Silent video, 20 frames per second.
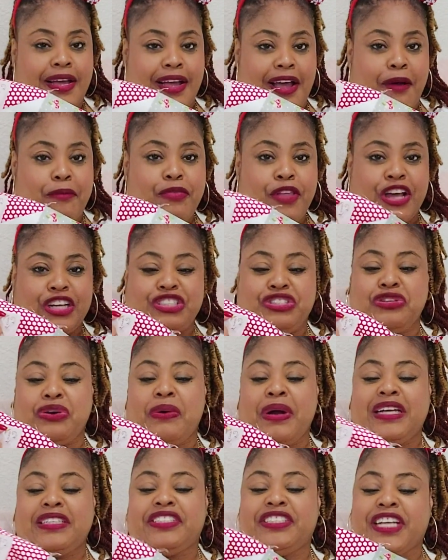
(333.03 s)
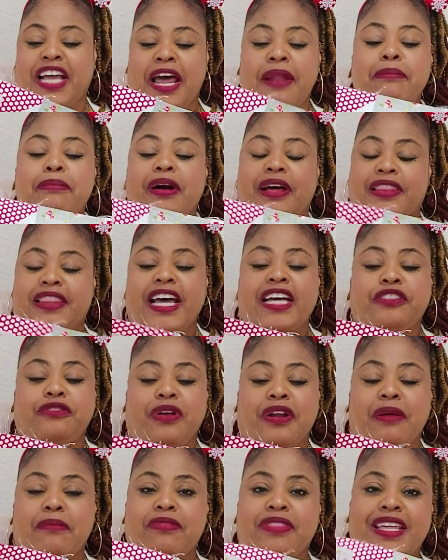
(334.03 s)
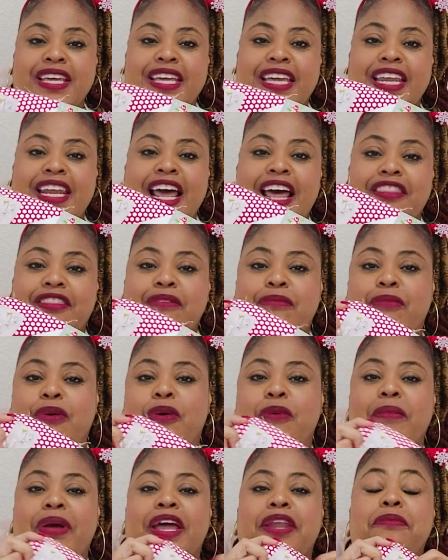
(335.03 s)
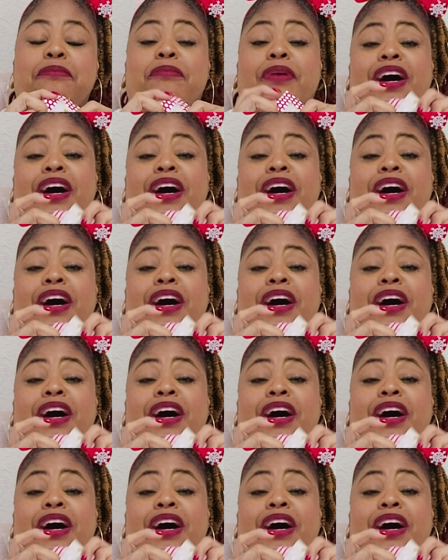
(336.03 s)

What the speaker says: I'm not sure as yet, but that's what I'm thinking at the moment.